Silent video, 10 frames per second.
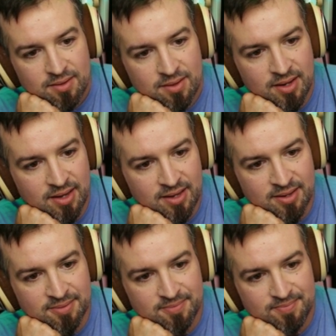
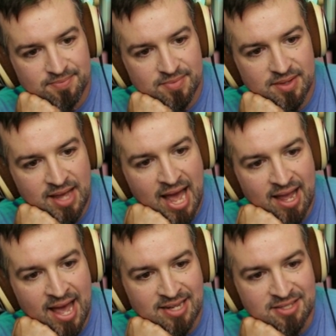Ah.
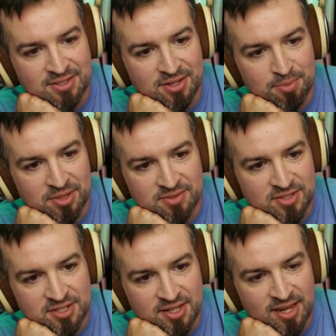Act deserved Blizz
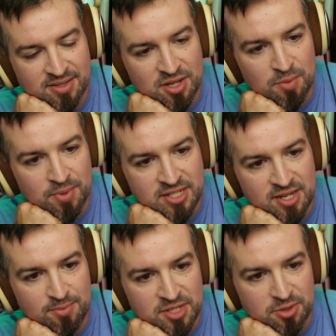Vision, yeah. So
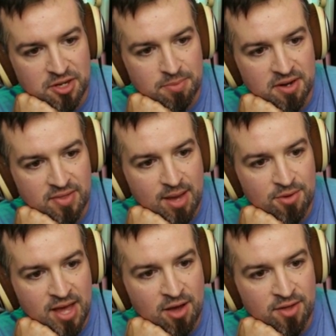Bungie, Bungie really debunked that
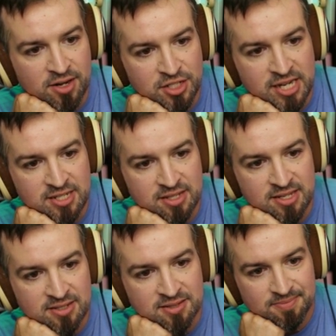with how they're changing
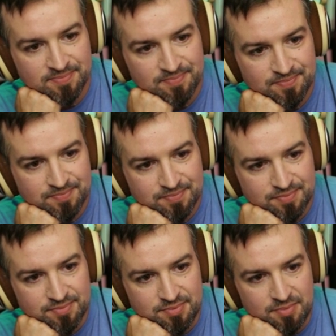things.
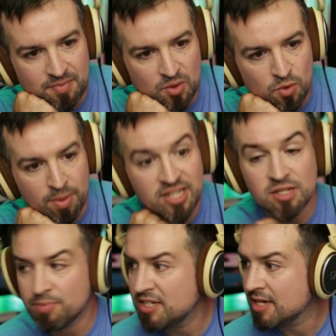Well,
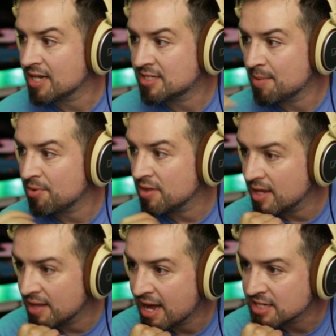Bungie, Bungie got separate. They,
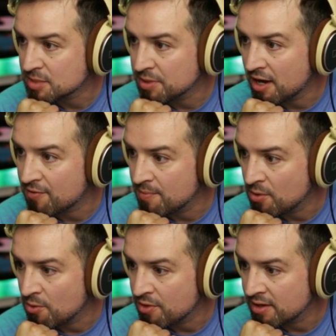they got split off from the
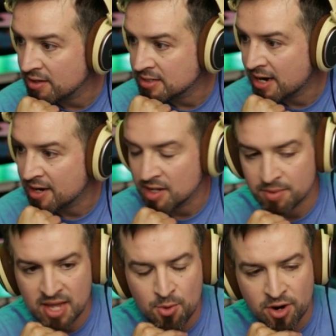whole thing entirely,
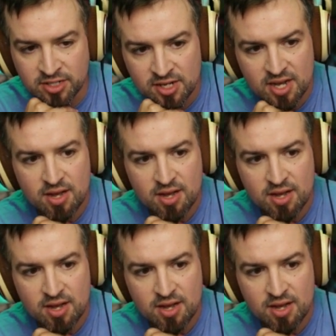but they weren't.